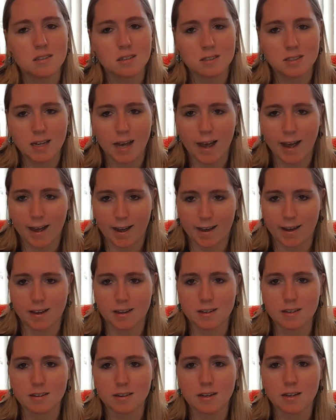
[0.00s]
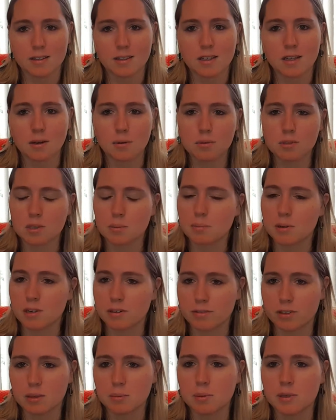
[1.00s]
tag. I think it was the
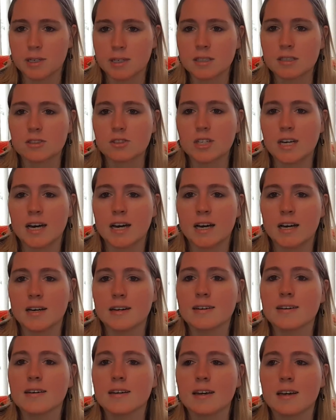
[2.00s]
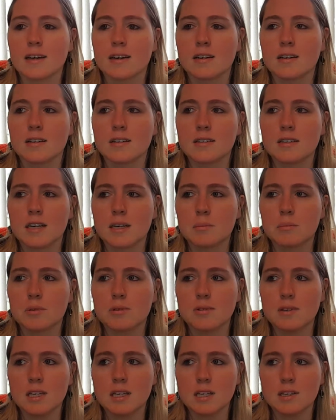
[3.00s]
Perfect Planner tag, and I
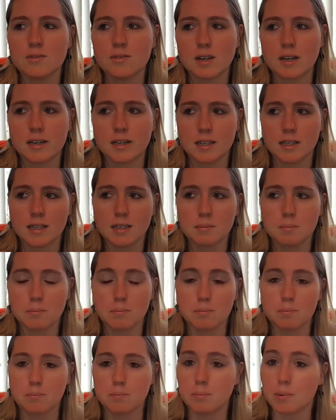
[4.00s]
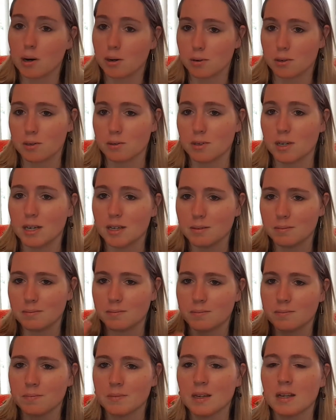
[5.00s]
believe I borrowed it
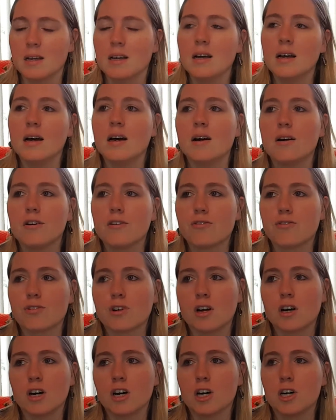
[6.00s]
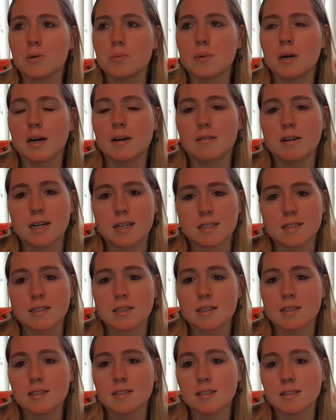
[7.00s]
from
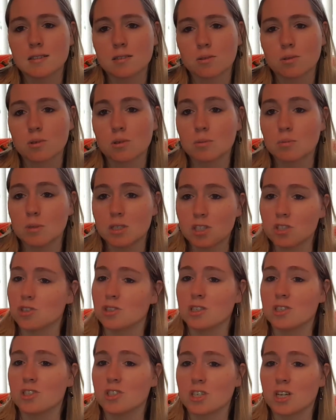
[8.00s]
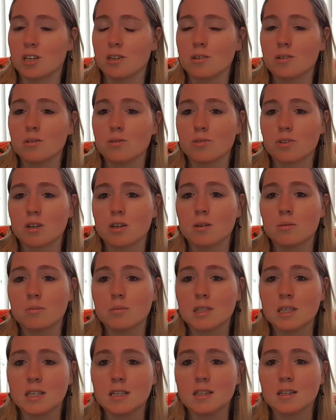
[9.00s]
Alexis or Miss Trenchcoat from
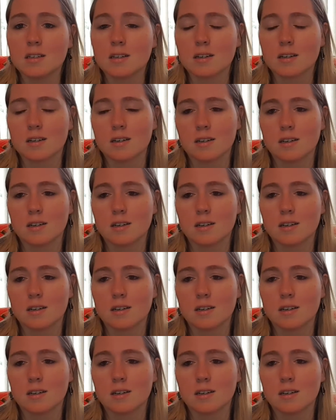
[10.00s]
the